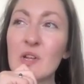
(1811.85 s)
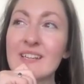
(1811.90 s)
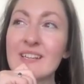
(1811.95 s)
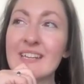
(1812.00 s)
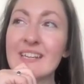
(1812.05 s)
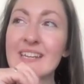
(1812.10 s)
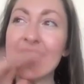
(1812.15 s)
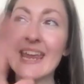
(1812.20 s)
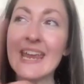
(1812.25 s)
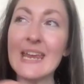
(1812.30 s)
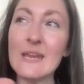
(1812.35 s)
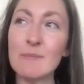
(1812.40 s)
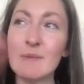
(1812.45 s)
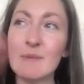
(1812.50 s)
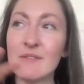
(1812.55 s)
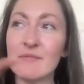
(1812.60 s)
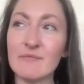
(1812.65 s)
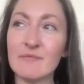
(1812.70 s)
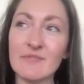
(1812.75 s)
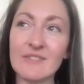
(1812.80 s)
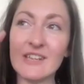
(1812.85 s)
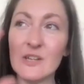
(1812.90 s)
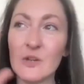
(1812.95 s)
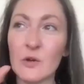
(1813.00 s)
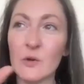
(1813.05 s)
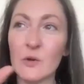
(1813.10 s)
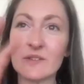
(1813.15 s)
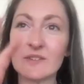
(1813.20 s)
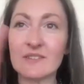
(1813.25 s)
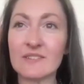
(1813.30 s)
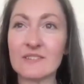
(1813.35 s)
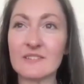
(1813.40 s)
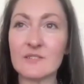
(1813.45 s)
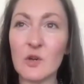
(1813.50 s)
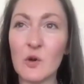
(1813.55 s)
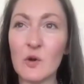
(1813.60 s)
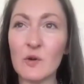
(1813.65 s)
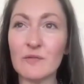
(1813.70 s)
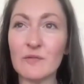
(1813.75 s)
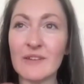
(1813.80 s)
probably gamey, it's
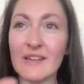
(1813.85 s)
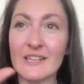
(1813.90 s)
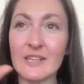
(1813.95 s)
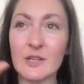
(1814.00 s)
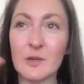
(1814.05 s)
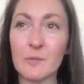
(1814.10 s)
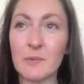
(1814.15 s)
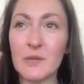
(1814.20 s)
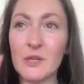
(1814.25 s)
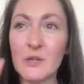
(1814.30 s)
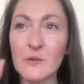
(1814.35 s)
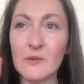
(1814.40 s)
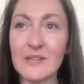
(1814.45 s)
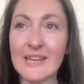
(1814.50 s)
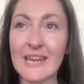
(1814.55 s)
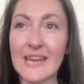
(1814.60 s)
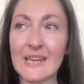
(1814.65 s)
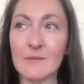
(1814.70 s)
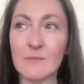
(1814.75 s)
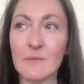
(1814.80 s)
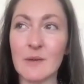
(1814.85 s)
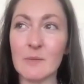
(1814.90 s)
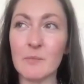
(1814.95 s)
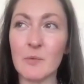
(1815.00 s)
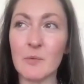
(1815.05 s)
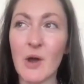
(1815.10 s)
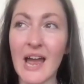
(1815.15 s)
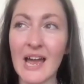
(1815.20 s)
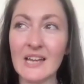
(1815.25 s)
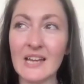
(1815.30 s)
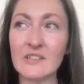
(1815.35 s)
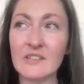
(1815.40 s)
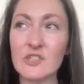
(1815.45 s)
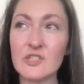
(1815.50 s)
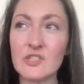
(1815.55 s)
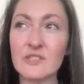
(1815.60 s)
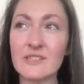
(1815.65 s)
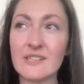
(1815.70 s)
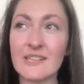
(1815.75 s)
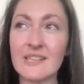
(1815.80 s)
sort of like computer gamey, but
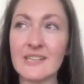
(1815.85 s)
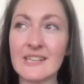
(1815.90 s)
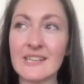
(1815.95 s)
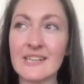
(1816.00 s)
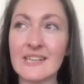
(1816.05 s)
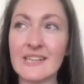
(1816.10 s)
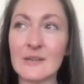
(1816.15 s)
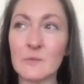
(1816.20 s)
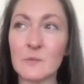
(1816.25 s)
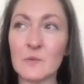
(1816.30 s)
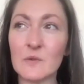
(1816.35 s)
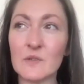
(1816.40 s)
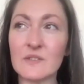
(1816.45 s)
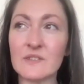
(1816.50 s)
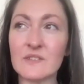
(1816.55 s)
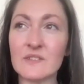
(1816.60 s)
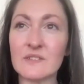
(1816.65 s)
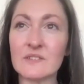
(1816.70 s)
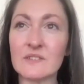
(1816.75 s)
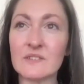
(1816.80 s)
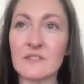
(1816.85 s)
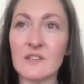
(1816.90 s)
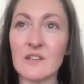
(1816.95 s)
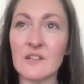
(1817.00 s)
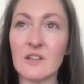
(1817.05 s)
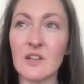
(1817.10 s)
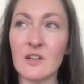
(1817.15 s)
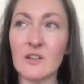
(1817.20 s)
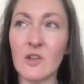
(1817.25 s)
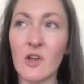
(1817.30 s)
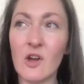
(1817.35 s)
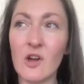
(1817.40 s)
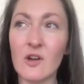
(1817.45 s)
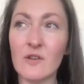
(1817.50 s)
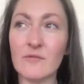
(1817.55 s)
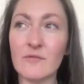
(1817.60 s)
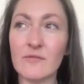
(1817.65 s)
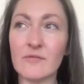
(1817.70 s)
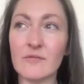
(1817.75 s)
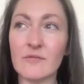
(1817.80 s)
actually it was there
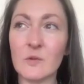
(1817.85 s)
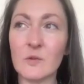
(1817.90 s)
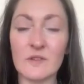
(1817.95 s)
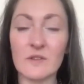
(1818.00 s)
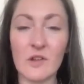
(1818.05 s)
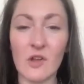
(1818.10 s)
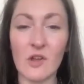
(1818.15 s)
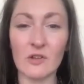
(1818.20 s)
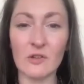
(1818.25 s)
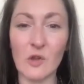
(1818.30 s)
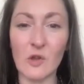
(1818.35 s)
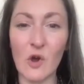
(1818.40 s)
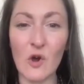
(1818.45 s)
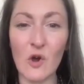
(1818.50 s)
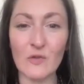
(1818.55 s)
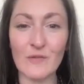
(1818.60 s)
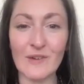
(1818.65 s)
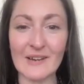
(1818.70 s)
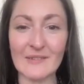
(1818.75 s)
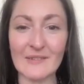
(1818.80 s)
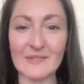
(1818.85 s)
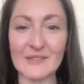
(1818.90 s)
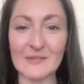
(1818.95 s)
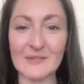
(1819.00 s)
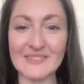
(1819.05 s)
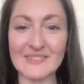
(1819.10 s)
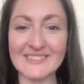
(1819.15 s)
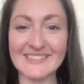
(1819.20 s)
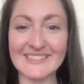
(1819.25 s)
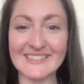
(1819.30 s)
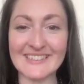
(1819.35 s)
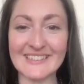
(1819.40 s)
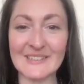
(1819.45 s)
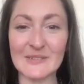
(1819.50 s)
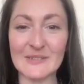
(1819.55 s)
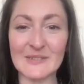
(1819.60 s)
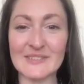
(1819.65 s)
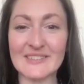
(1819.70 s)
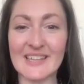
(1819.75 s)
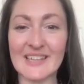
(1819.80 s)
was a lot of lore around it, wasn't there?
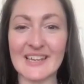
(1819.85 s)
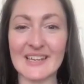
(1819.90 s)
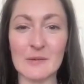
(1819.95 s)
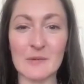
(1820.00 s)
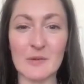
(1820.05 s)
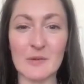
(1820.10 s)
It was like